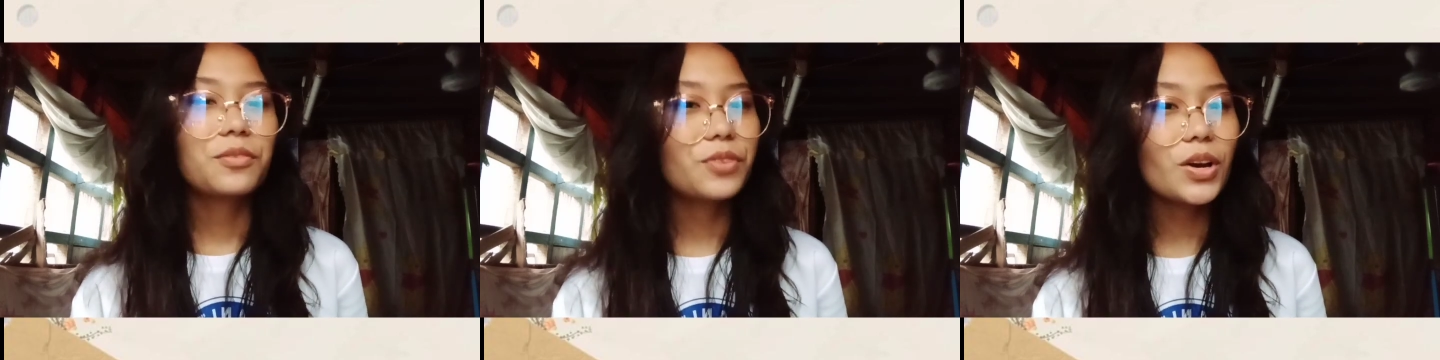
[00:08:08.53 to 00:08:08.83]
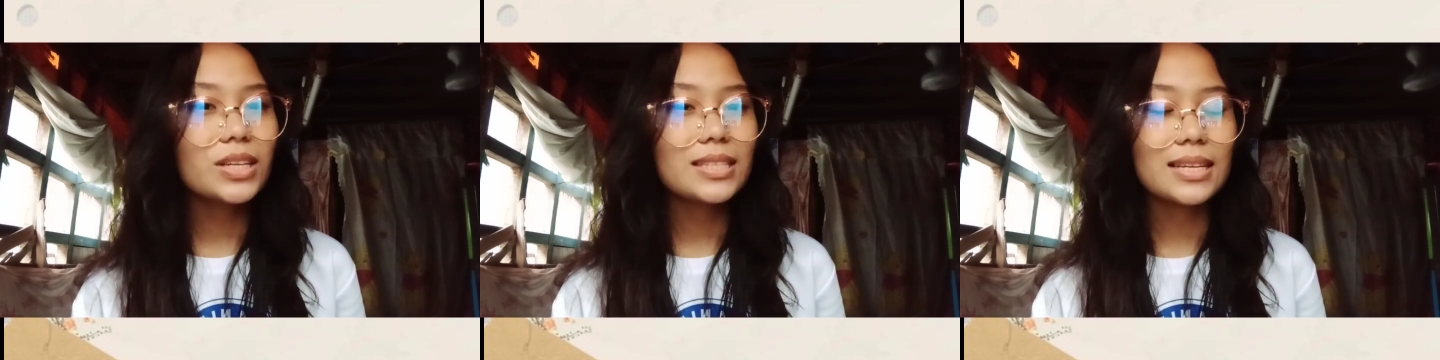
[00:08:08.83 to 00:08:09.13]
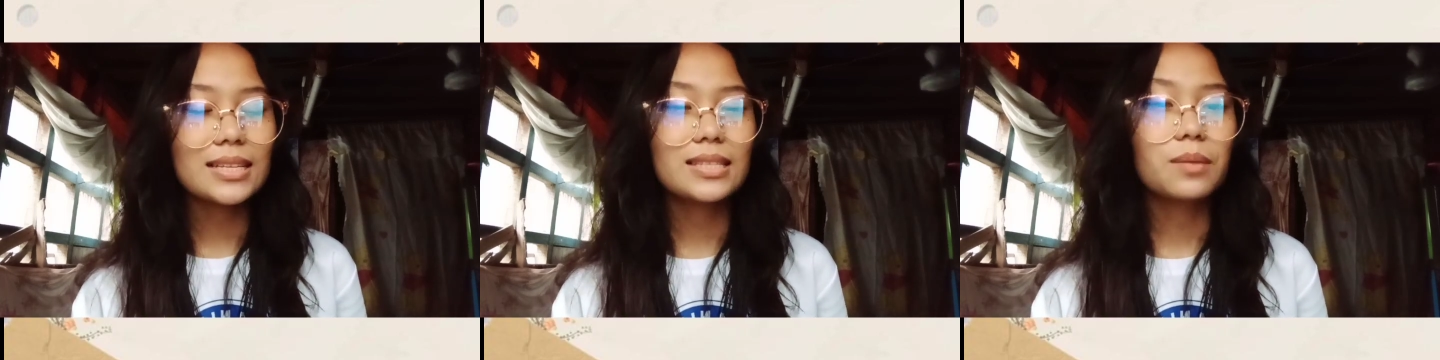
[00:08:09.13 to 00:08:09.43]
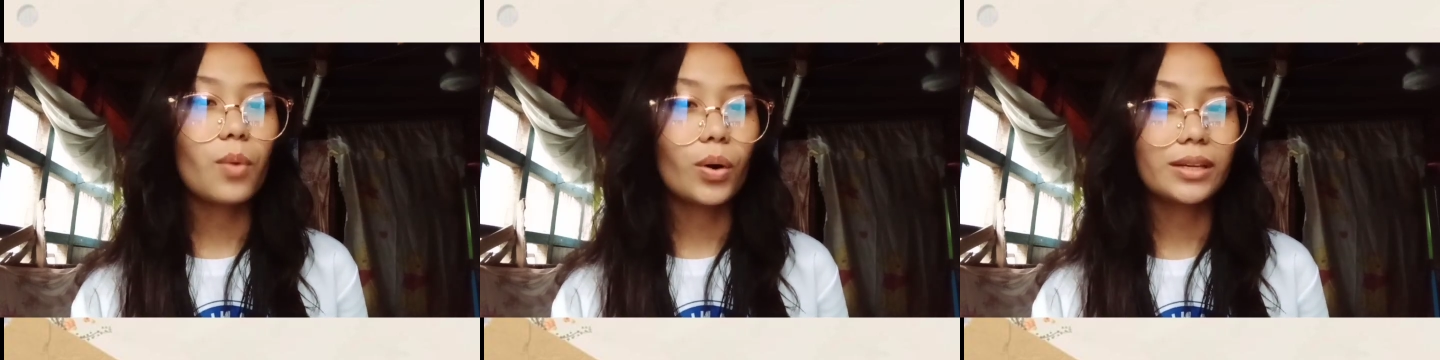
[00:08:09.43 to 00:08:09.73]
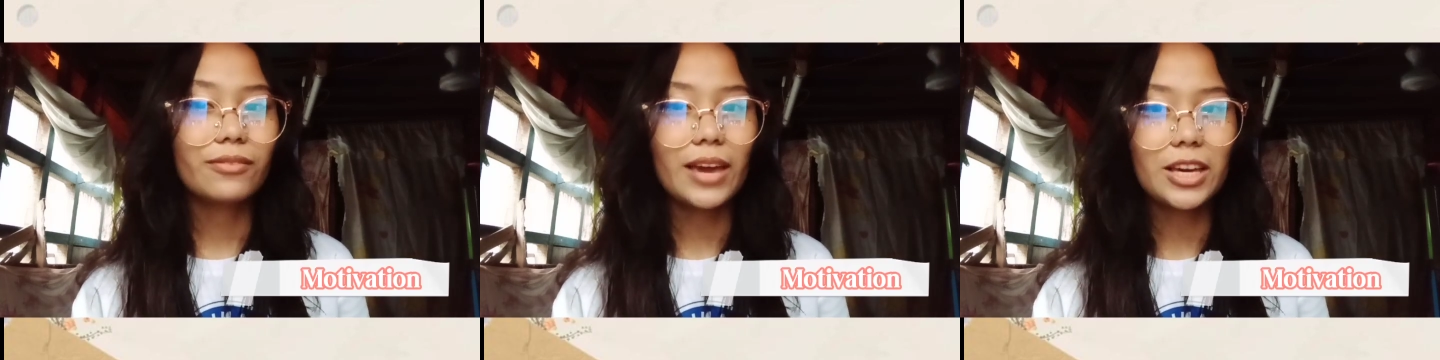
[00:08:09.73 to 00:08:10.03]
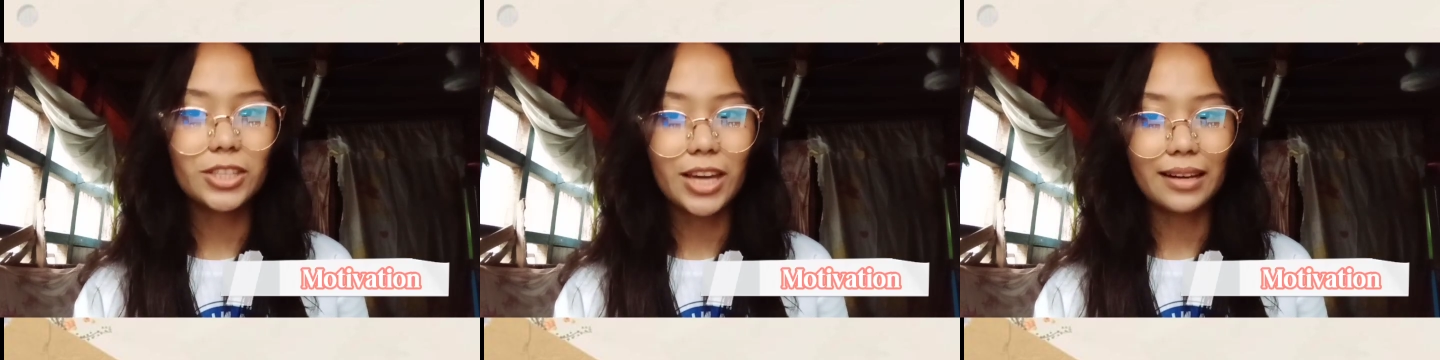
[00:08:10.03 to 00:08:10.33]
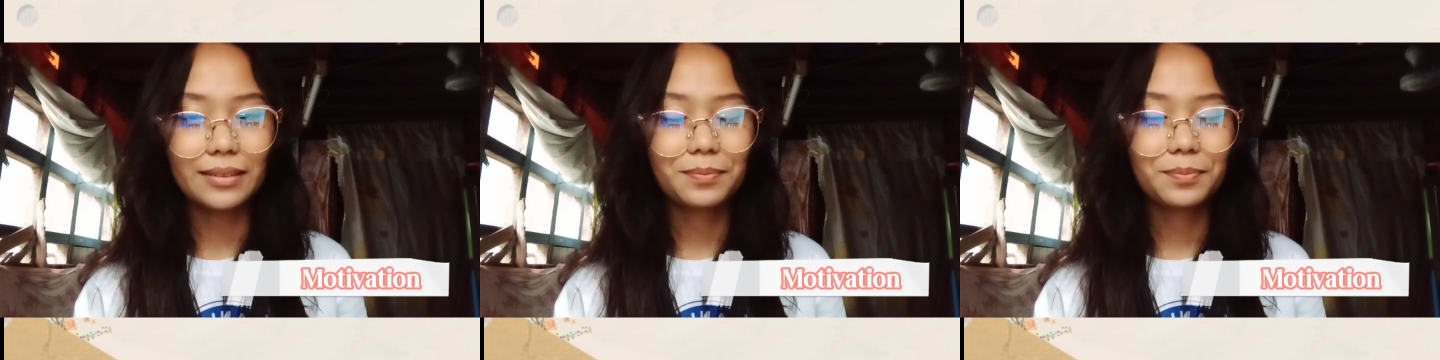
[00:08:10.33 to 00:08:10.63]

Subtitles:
First is the motivation.